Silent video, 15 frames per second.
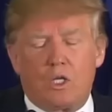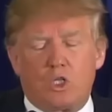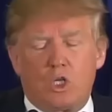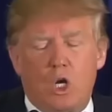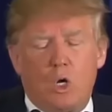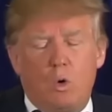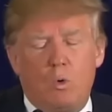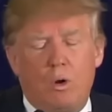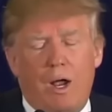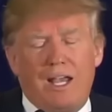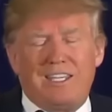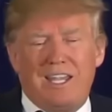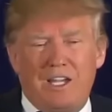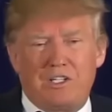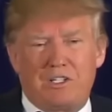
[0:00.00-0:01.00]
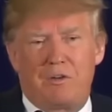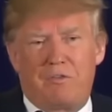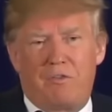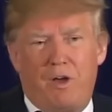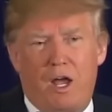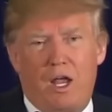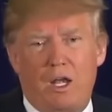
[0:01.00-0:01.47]
So I
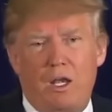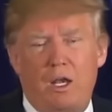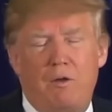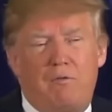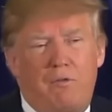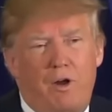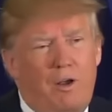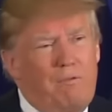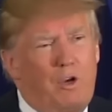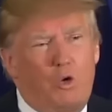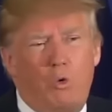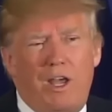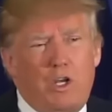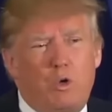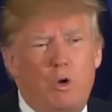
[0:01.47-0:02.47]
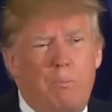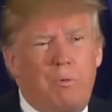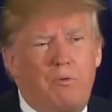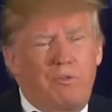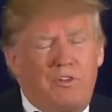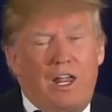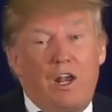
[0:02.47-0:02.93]
testified in front of a great
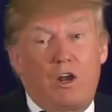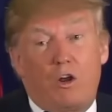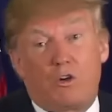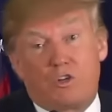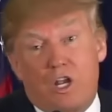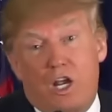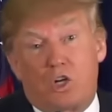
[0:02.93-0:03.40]
group of senators,